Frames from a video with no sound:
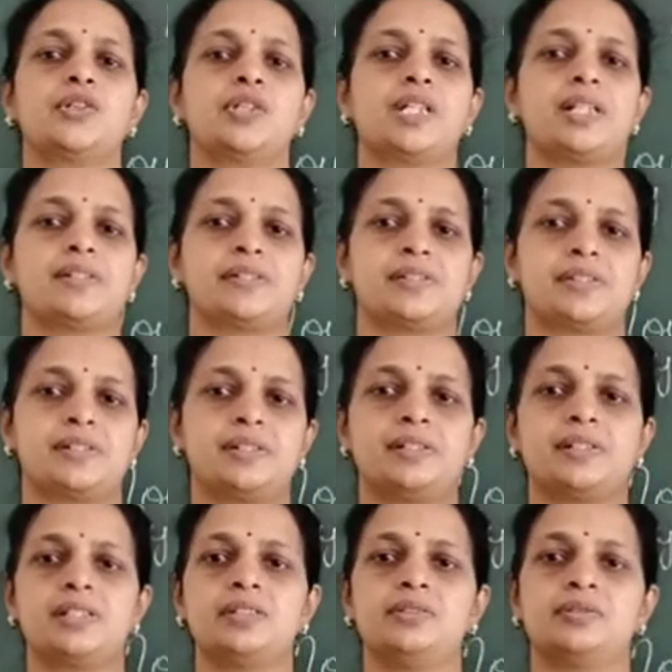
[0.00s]
you guess,
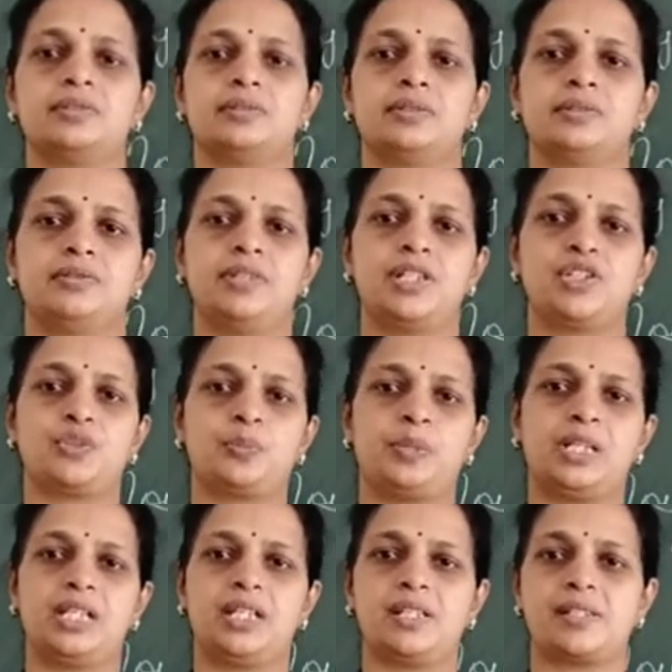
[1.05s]
children, which
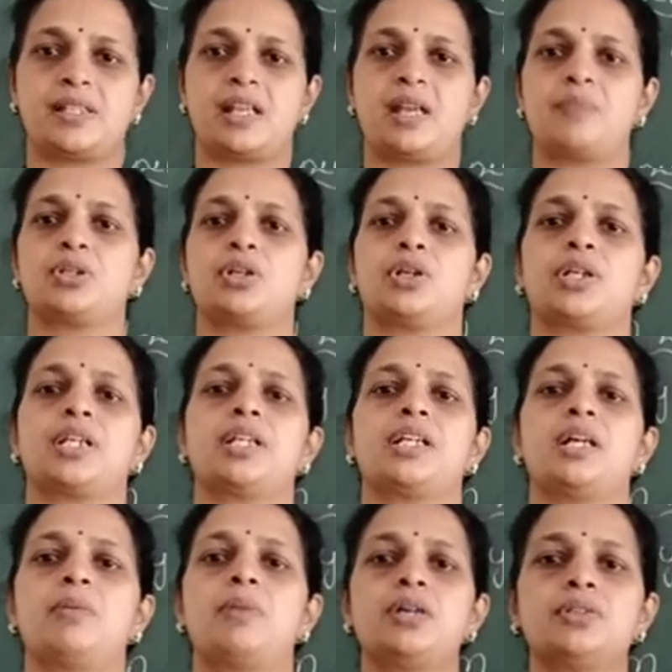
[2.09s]
place I am
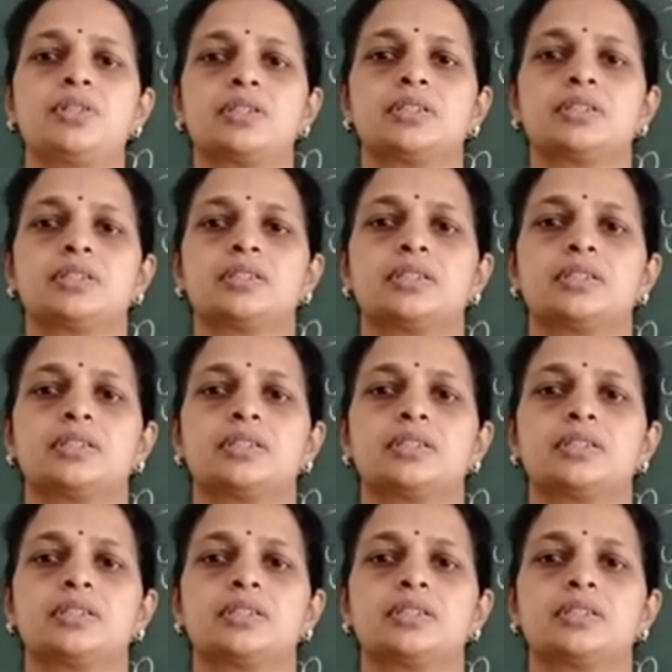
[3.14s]
talking about?